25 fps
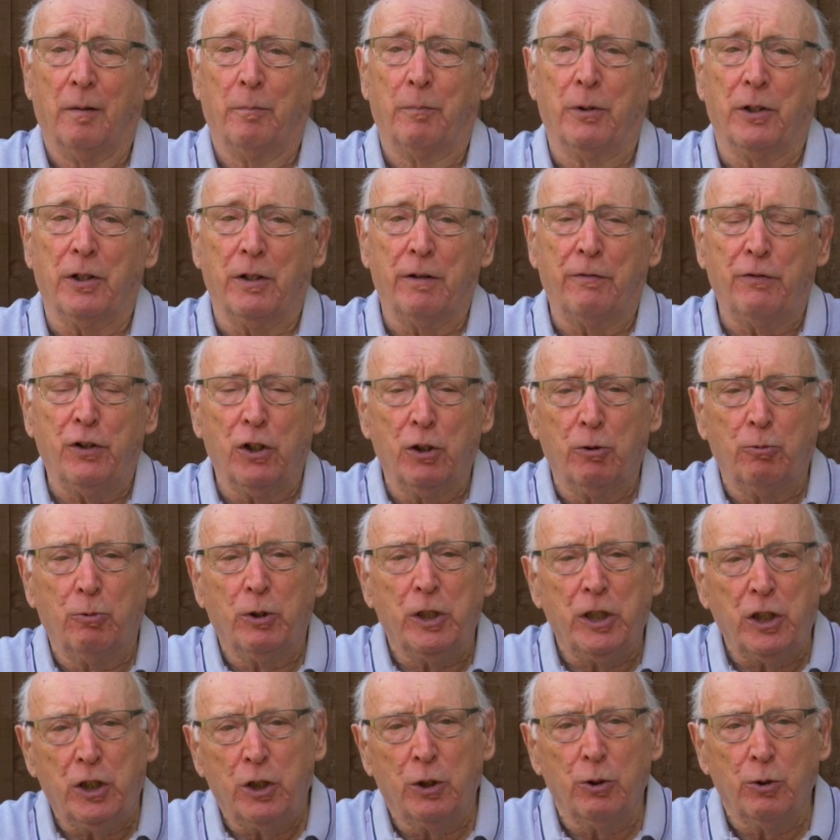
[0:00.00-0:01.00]
But if you
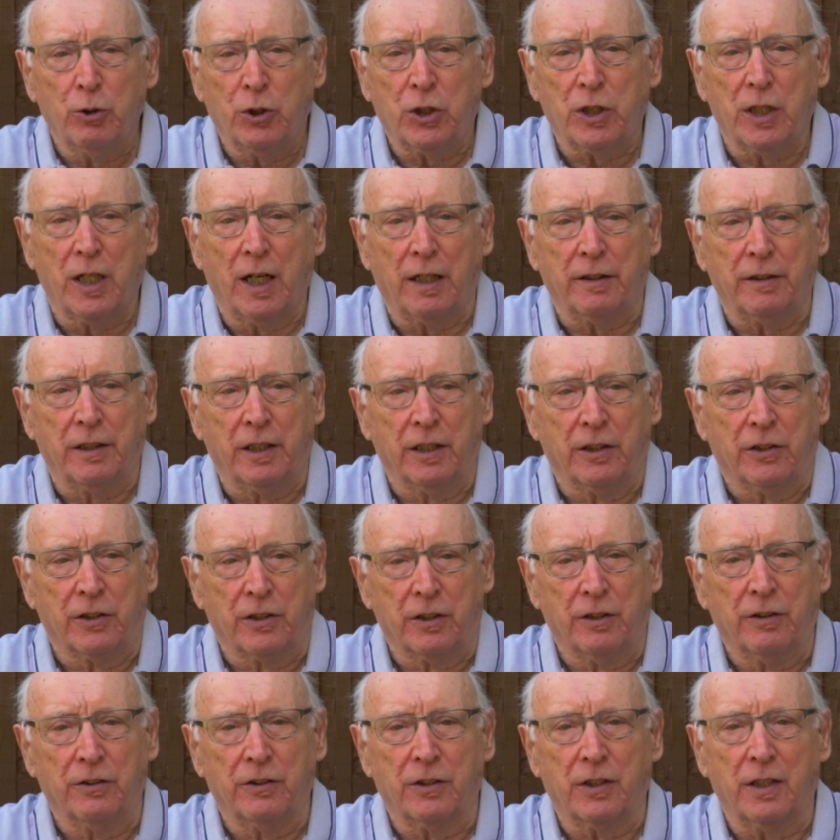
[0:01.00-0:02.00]
reduce that
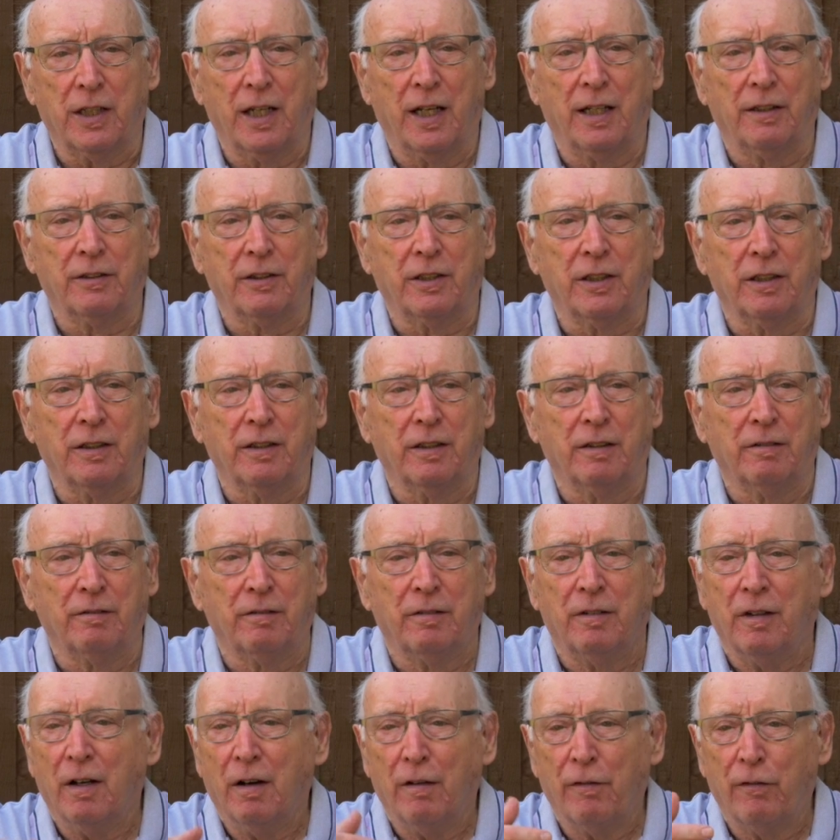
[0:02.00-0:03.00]
distance down
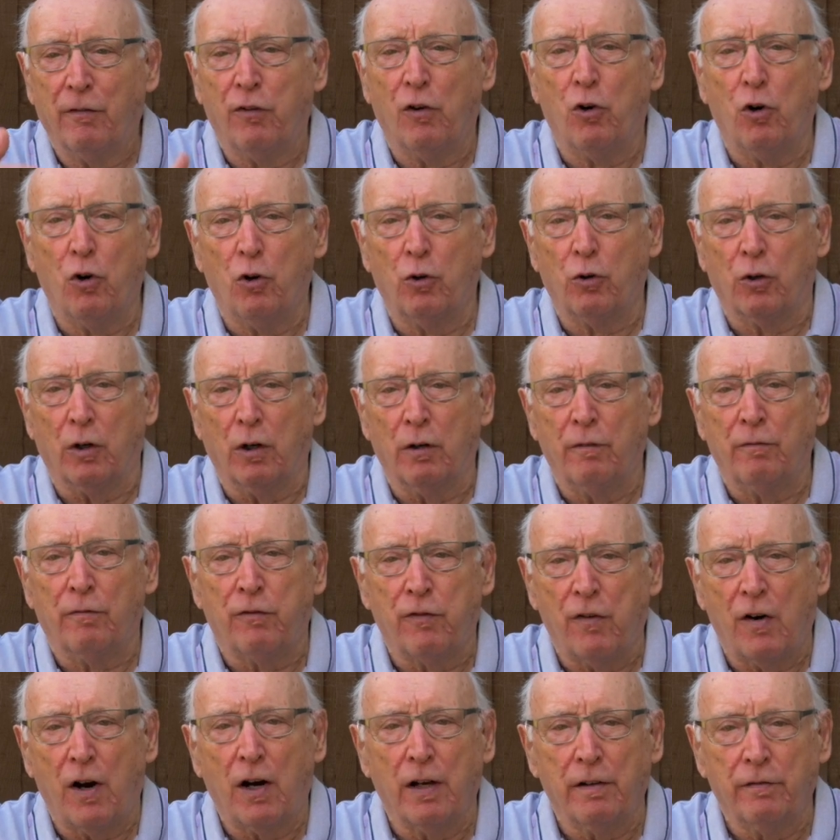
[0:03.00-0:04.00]
to 4 and
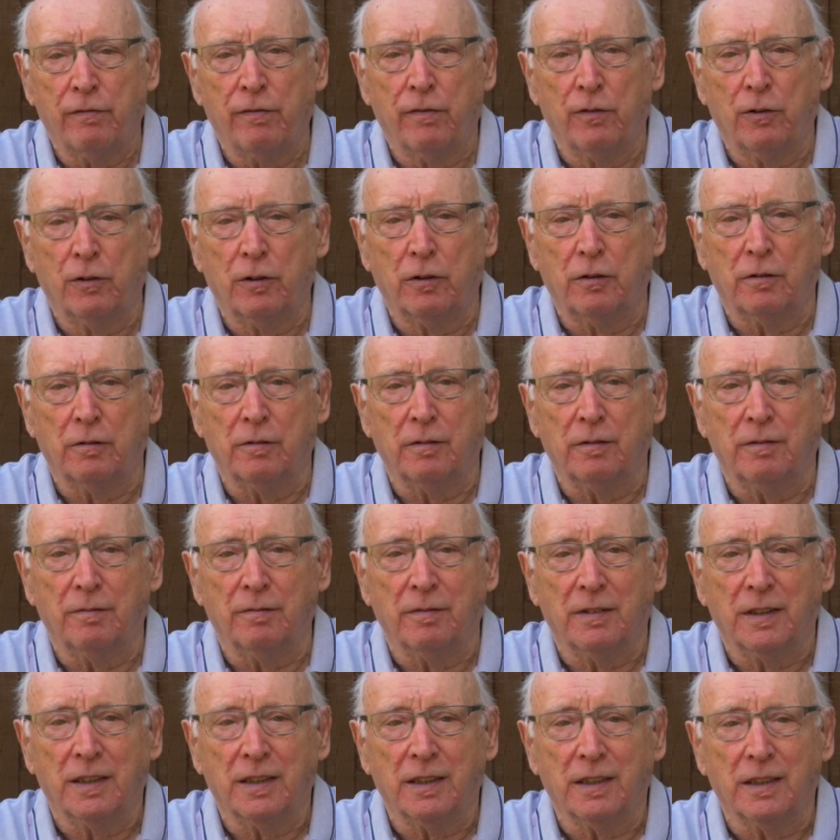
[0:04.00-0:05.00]
5 foot,
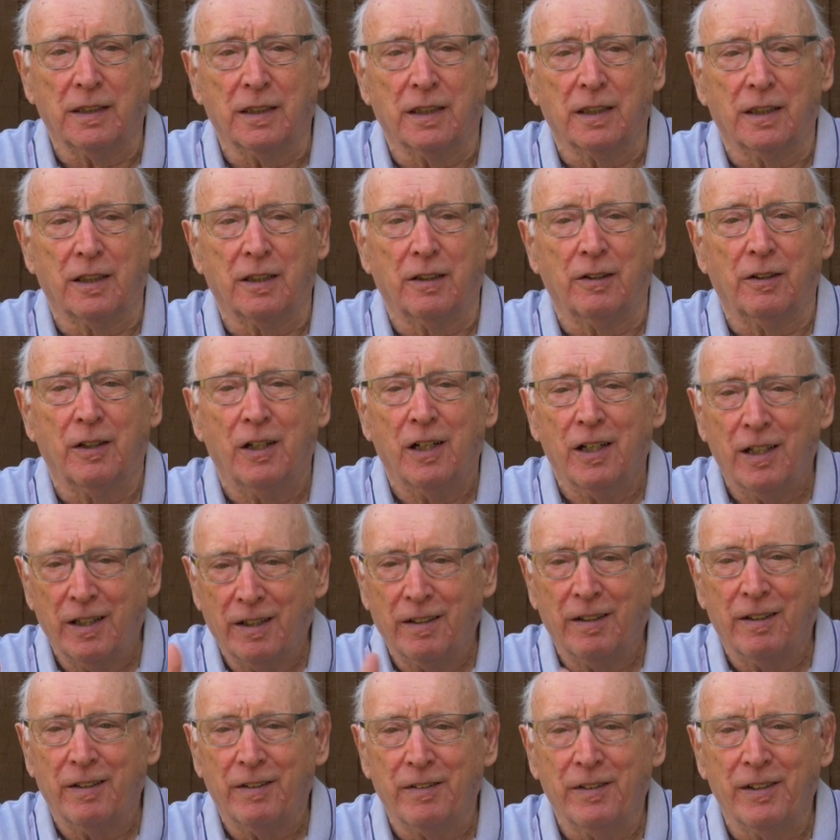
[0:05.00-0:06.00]
you
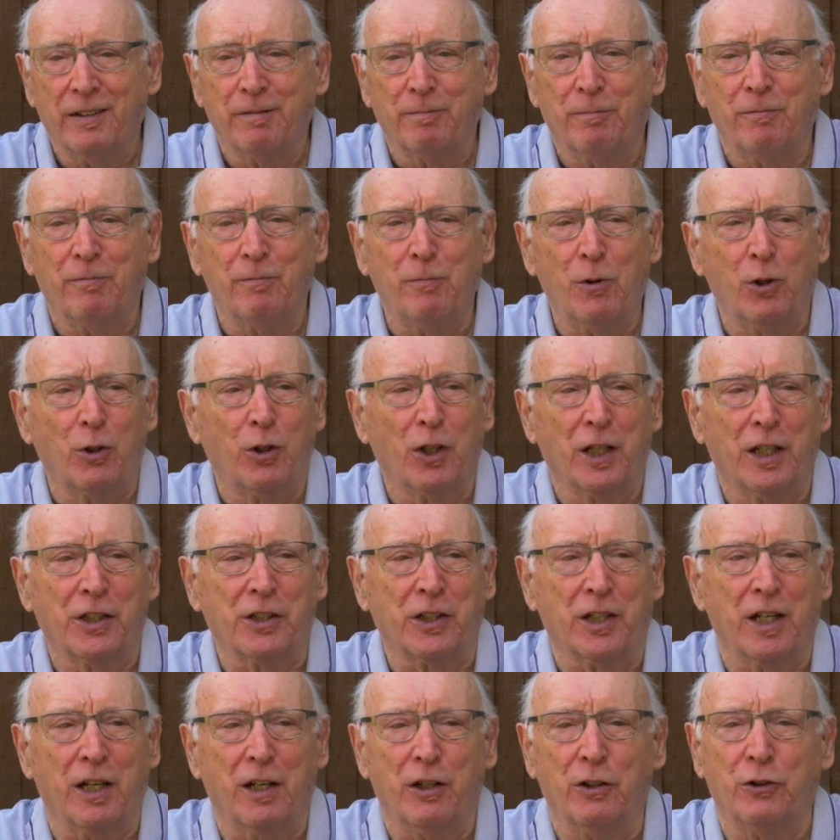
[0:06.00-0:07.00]
more or
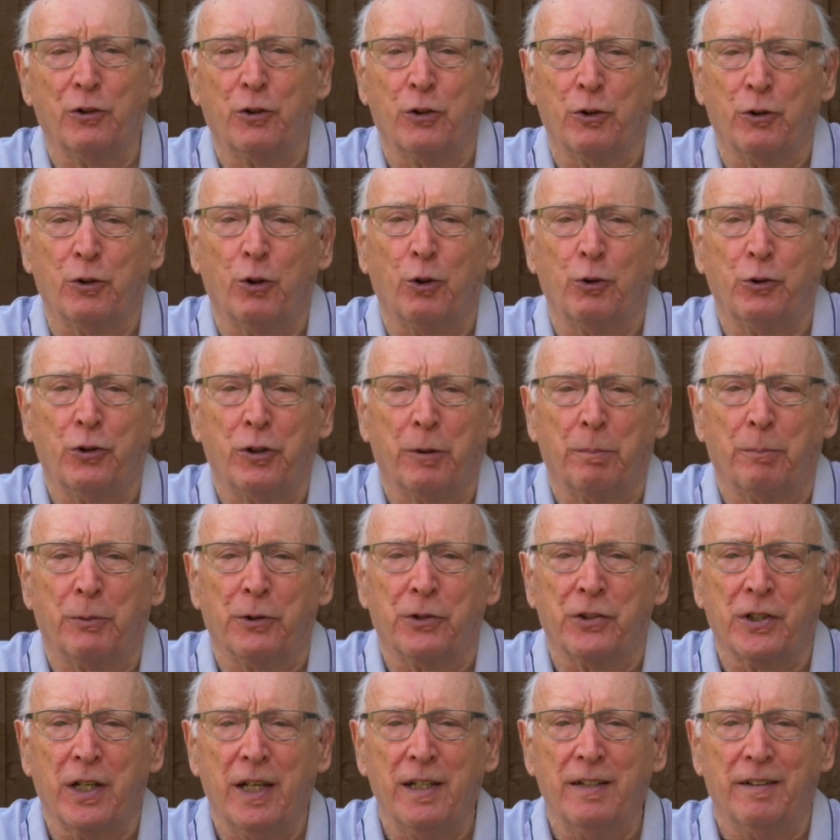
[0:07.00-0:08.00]
less get
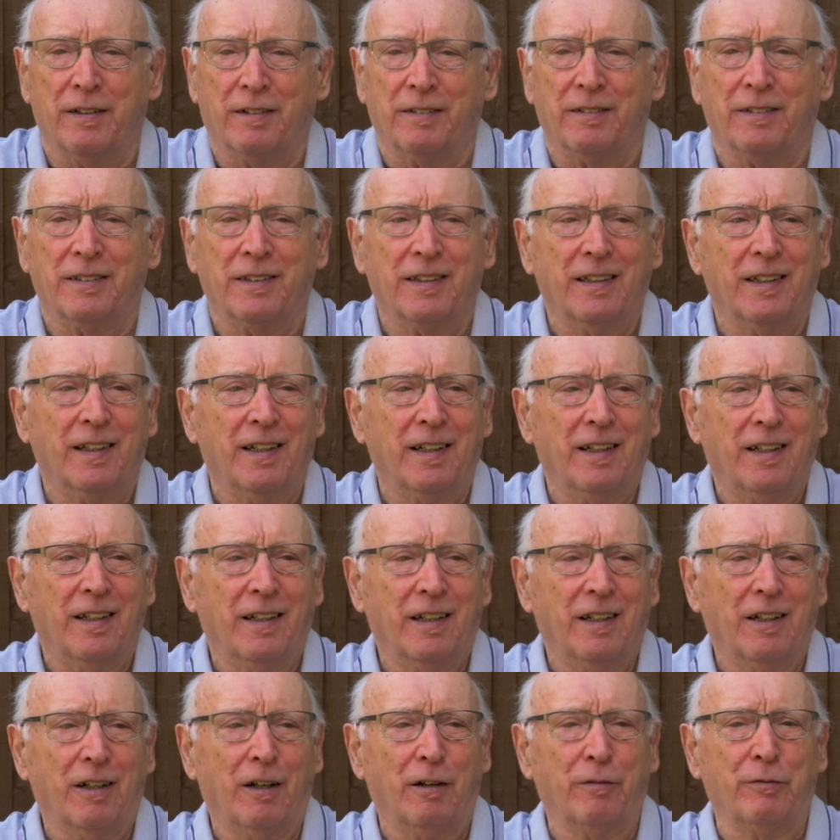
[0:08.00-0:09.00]
100%
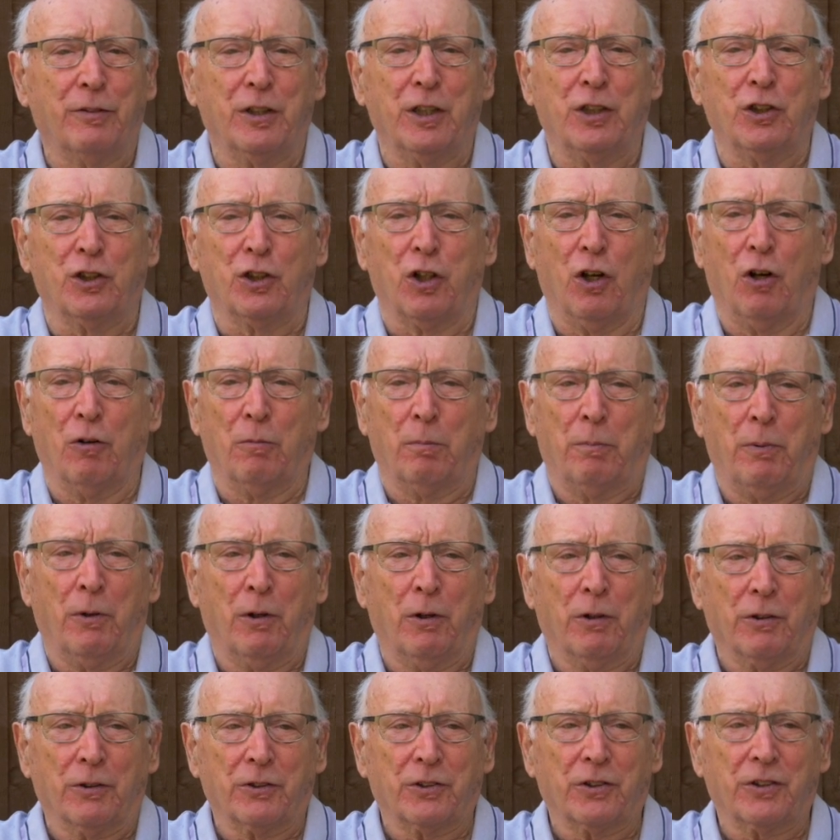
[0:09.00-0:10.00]
of these long
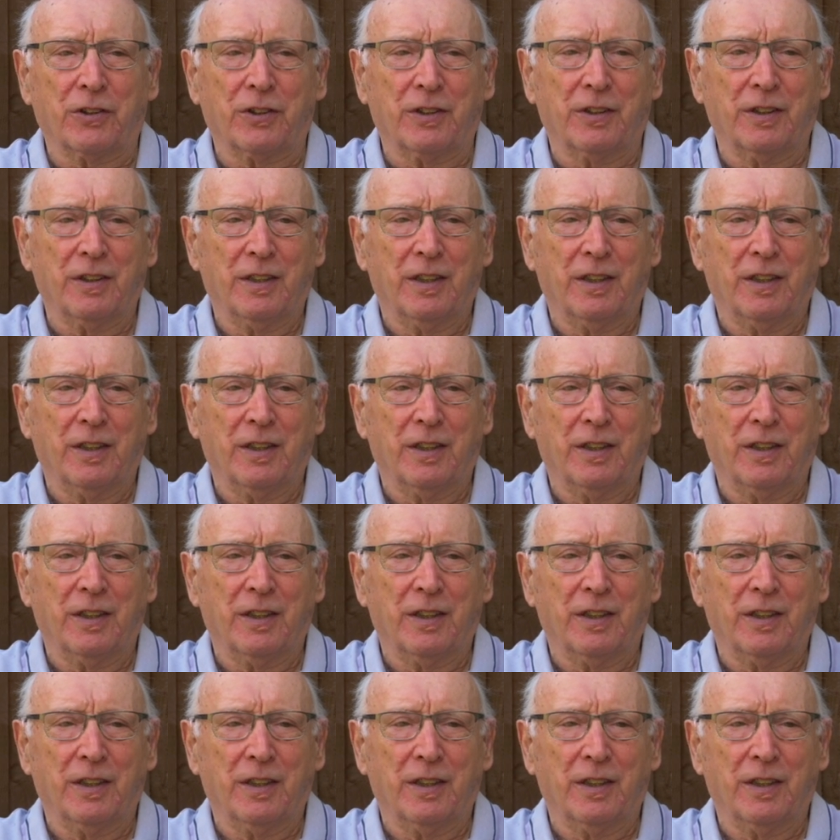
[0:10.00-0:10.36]
pots,